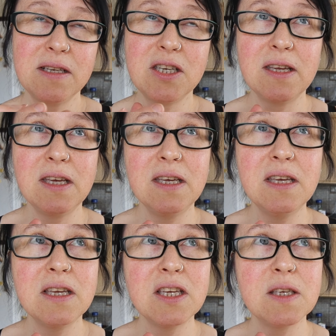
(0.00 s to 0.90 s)

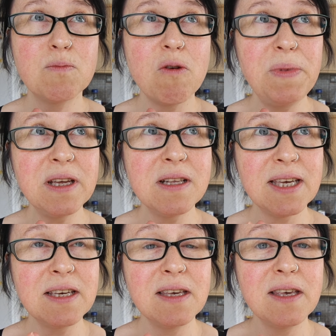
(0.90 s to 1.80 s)
she's probably going to
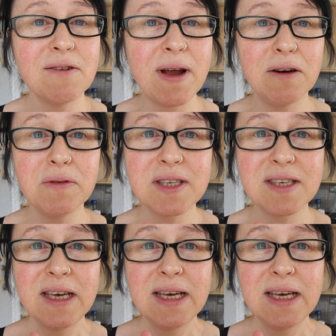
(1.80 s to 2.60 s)
take a year out.